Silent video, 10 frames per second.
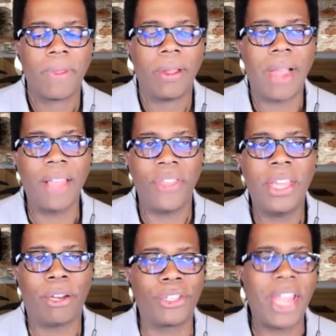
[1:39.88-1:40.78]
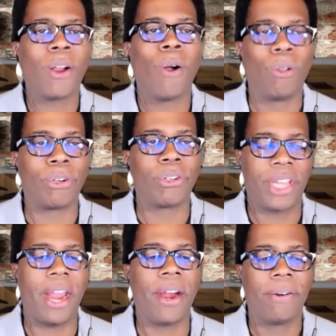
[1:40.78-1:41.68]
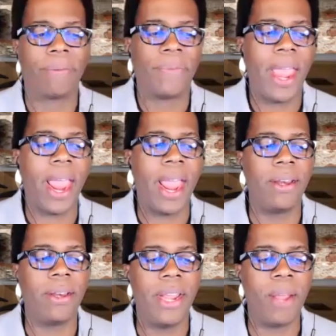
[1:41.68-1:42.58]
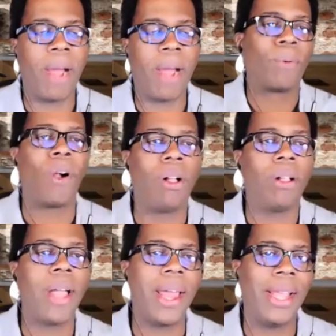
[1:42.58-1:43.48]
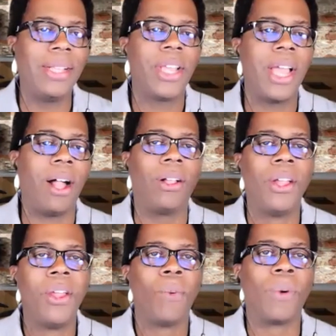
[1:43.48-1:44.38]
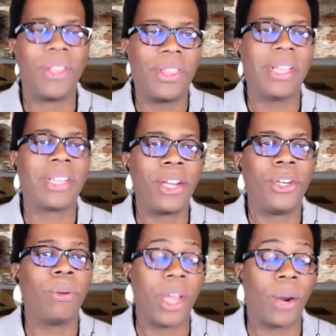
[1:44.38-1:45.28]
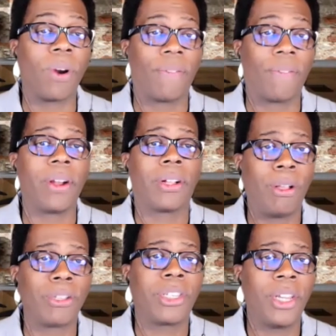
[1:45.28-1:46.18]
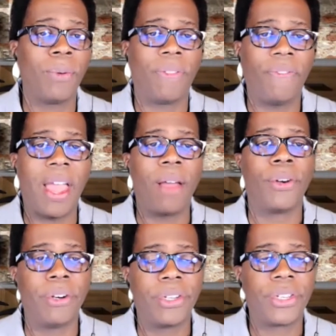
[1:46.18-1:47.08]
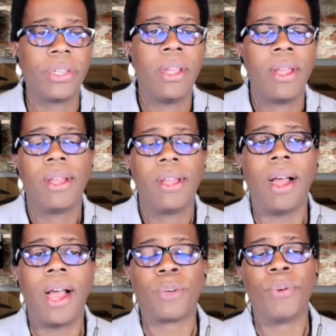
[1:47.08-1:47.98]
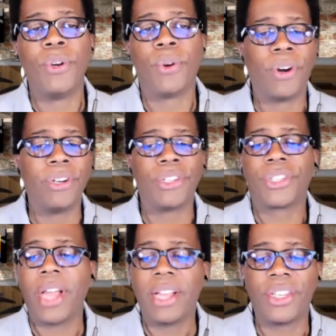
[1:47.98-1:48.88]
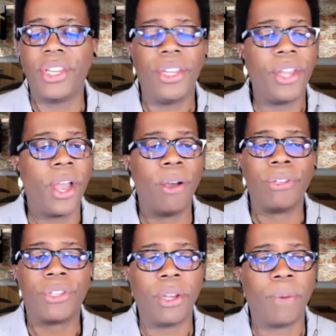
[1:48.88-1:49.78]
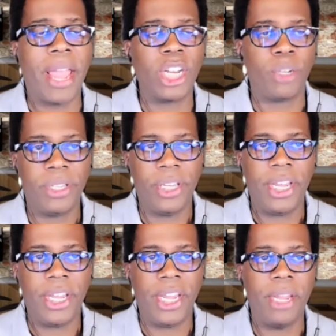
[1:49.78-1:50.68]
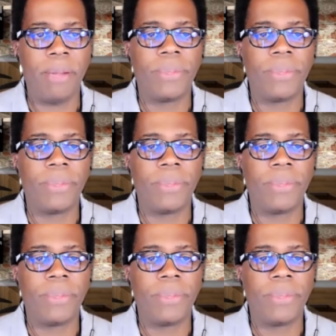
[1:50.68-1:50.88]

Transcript: I think your stakeholders care. And in my role at Intel, one of the things I do is I work very closely with founders, entrepreneurs, CEOs, and their management teams.